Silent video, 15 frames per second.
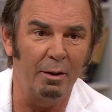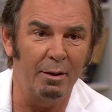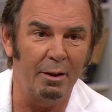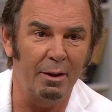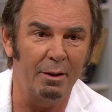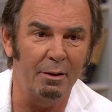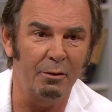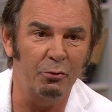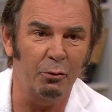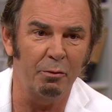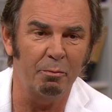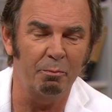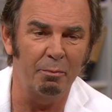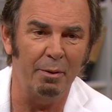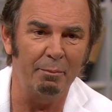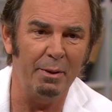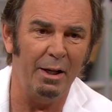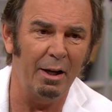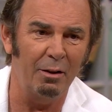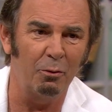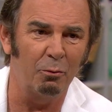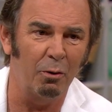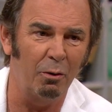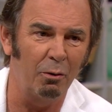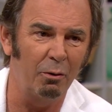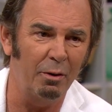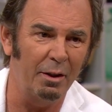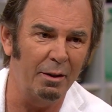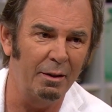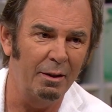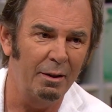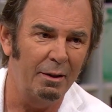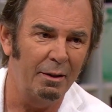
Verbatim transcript: and sort of being on the road and